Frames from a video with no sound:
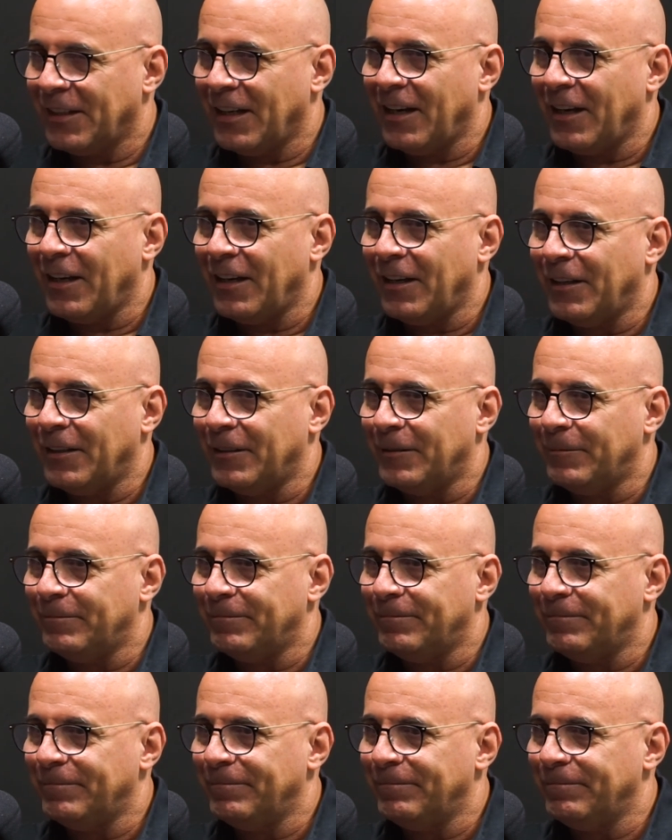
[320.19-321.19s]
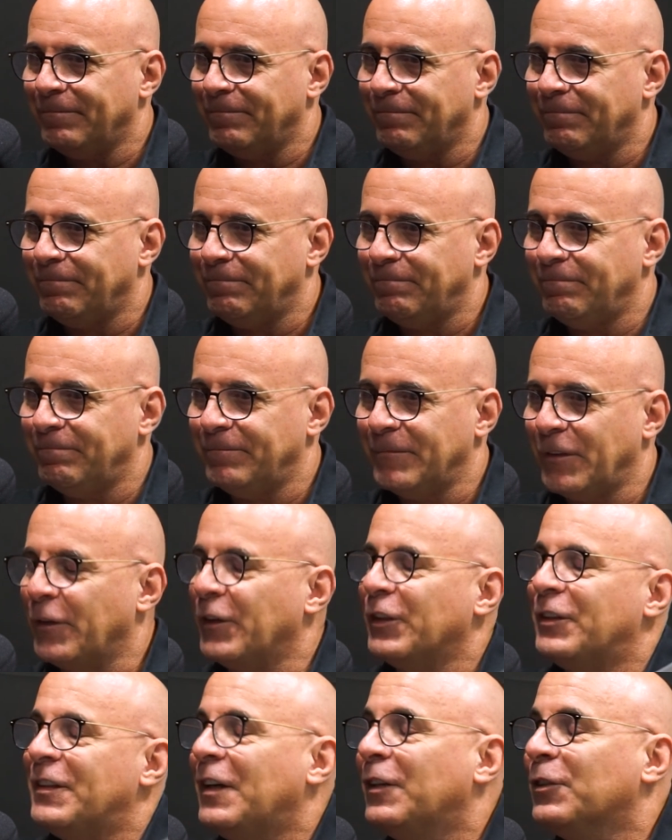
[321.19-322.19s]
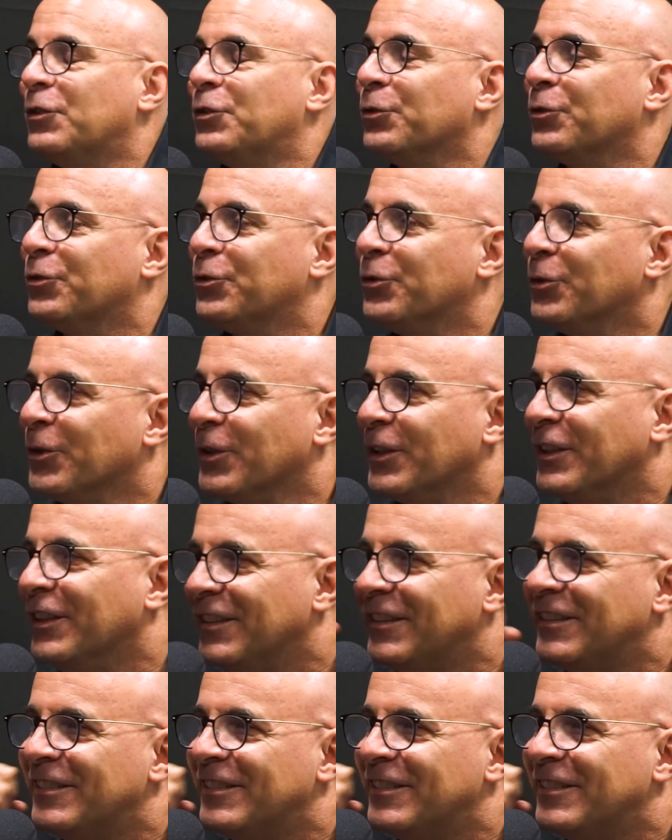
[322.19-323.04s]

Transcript: if you could tell us your story.